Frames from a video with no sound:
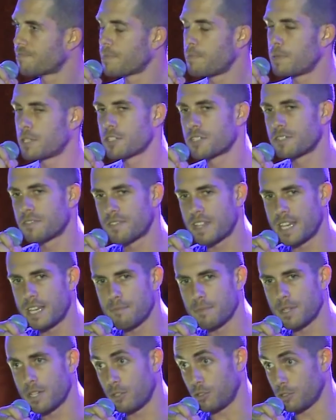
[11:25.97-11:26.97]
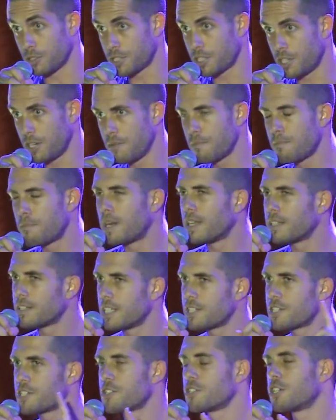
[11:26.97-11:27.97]
because of them also. But
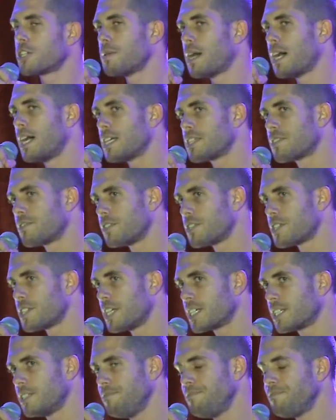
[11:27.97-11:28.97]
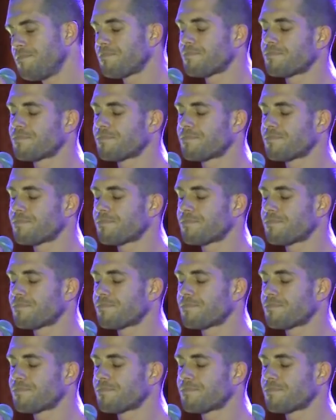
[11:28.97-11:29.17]
let's just talk about us for a second.